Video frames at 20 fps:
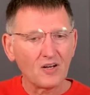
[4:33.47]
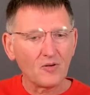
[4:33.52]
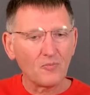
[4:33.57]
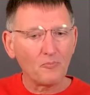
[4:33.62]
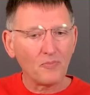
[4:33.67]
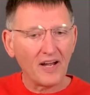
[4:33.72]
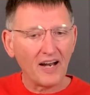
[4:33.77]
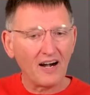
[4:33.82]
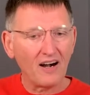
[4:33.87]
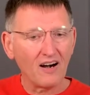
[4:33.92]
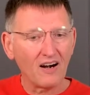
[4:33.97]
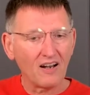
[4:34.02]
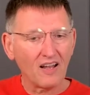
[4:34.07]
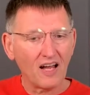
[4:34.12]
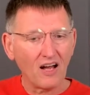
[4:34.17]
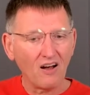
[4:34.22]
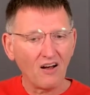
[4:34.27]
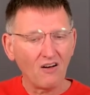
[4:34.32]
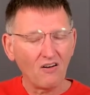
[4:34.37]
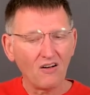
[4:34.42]

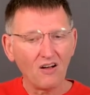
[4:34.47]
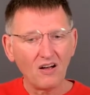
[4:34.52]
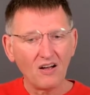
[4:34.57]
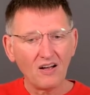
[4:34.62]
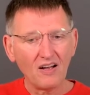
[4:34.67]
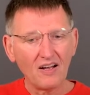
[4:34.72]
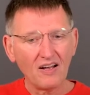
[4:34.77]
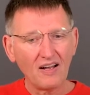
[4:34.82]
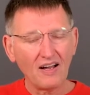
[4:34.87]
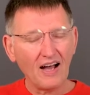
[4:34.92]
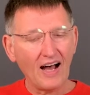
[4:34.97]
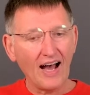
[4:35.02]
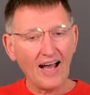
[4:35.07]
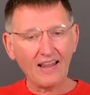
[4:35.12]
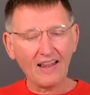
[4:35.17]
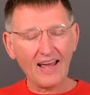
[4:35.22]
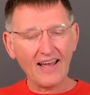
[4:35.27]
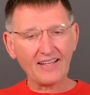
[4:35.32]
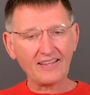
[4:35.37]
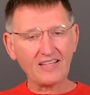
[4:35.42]
Parallel, I
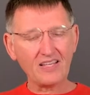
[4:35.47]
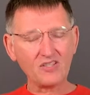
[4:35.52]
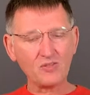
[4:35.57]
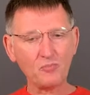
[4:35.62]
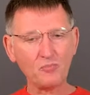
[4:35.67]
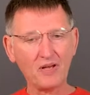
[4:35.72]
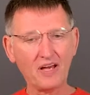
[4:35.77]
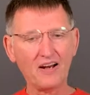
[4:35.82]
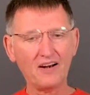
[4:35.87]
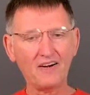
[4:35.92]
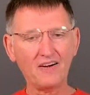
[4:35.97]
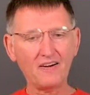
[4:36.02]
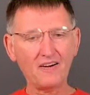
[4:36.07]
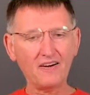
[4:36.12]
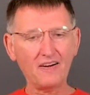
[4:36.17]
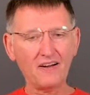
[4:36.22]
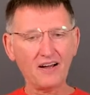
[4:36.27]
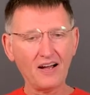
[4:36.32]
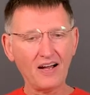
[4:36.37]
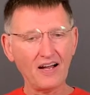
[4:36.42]
like this better.
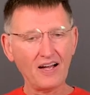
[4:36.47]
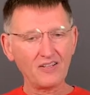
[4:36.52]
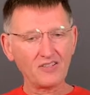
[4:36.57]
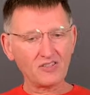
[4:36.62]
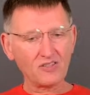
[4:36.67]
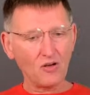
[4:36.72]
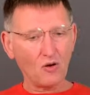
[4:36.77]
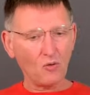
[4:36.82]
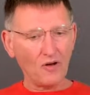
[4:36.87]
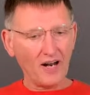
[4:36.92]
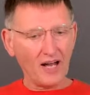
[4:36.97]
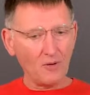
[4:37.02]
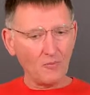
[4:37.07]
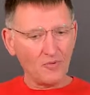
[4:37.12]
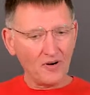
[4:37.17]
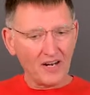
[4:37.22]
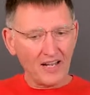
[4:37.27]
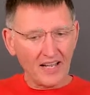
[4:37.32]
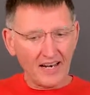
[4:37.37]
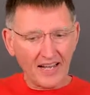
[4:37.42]
So what I'm
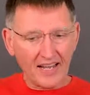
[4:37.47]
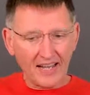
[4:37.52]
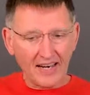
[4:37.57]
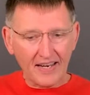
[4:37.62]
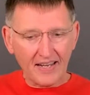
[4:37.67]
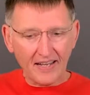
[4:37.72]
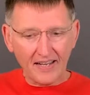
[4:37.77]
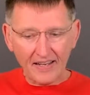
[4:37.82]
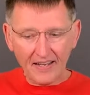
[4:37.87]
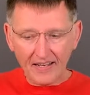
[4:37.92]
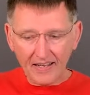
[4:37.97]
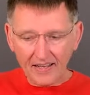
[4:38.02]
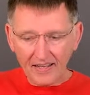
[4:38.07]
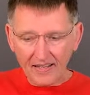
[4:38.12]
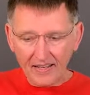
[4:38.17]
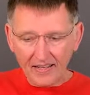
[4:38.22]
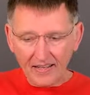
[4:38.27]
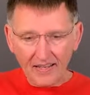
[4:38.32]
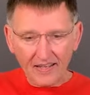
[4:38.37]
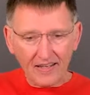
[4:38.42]
reading,
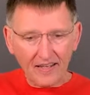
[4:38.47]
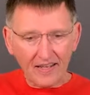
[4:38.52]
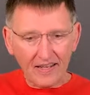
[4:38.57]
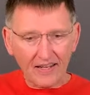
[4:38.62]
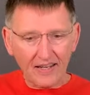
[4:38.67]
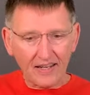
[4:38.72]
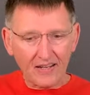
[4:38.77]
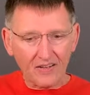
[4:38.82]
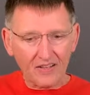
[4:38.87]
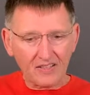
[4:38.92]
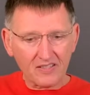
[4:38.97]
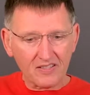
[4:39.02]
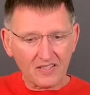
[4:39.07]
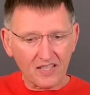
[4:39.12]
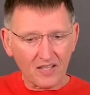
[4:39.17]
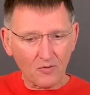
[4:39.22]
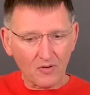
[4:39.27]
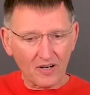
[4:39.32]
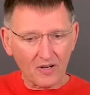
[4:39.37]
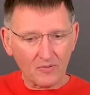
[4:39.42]
let's
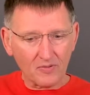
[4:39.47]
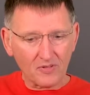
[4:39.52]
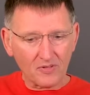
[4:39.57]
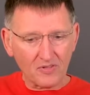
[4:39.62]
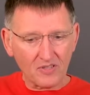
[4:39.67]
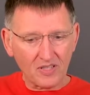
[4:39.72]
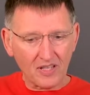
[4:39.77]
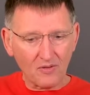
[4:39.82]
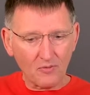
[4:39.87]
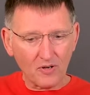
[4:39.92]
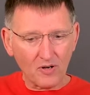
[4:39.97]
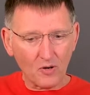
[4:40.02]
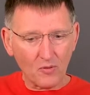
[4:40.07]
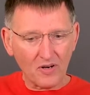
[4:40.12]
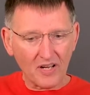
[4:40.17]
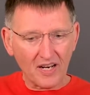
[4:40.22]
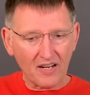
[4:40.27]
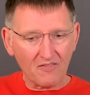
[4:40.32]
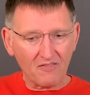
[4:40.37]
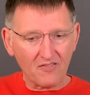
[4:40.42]
see, we were
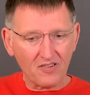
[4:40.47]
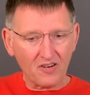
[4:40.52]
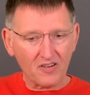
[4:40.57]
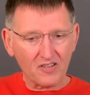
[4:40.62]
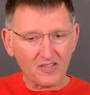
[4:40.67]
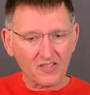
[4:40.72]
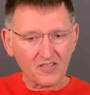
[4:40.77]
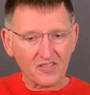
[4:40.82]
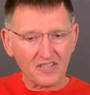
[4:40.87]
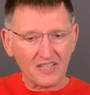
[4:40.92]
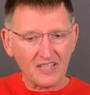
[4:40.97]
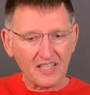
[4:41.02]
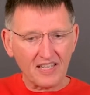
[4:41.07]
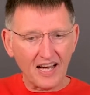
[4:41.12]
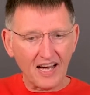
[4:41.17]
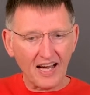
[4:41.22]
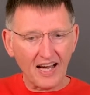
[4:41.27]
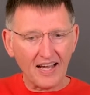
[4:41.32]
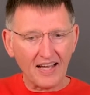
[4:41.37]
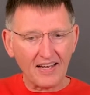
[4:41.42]
reading verse
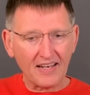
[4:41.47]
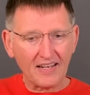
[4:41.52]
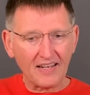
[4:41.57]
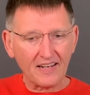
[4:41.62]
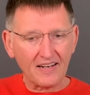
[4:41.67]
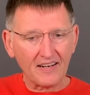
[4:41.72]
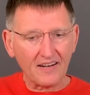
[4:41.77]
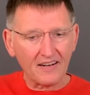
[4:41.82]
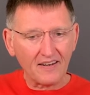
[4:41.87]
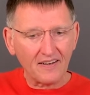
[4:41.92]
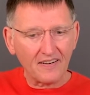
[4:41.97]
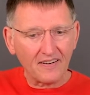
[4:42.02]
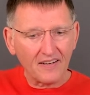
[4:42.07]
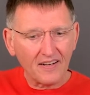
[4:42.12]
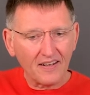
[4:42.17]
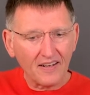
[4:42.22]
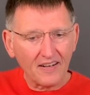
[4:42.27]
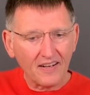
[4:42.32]
9 here.